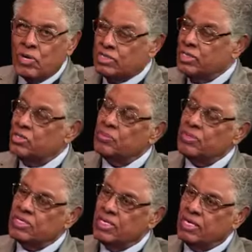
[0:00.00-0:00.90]
Western Europe
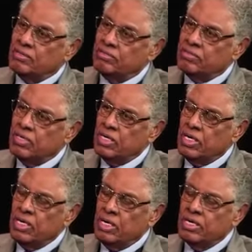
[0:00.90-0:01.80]
itself.
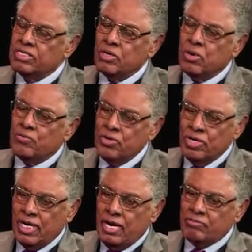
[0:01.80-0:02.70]
And so if you're
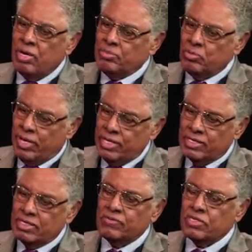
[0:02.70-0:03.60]
going to have
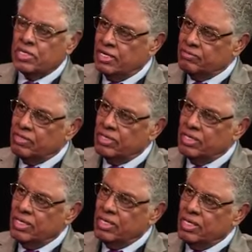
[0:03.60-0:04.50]
reparations for slavery,
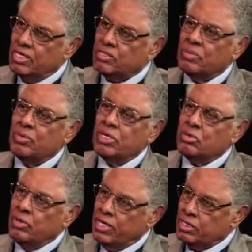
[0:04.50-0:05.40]
it's going to be the
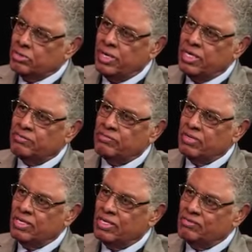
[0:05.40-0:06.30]
greatest
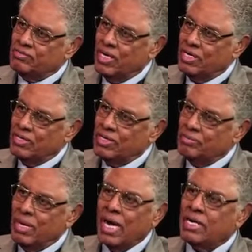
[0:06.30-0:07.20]
transfer of wealth
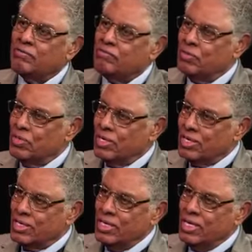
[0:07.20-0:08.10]
back and forth,
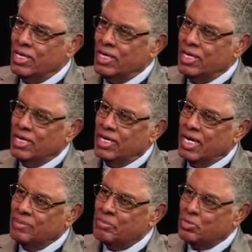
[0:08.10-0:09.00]

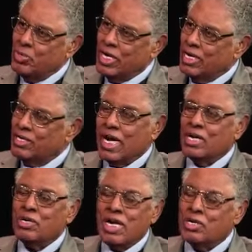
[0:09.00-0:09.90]
and between
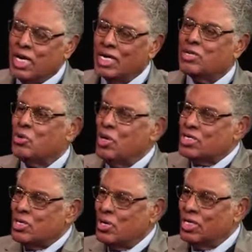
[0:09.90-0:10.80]
and
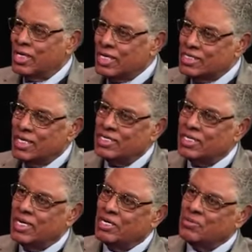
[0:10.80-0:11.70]
cross-hauling, as they
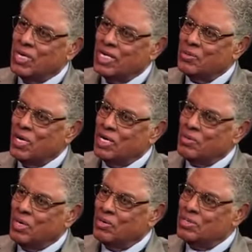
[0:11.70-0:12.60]
say in the
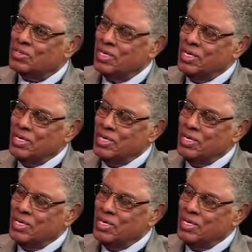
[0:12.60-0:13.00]
railroads,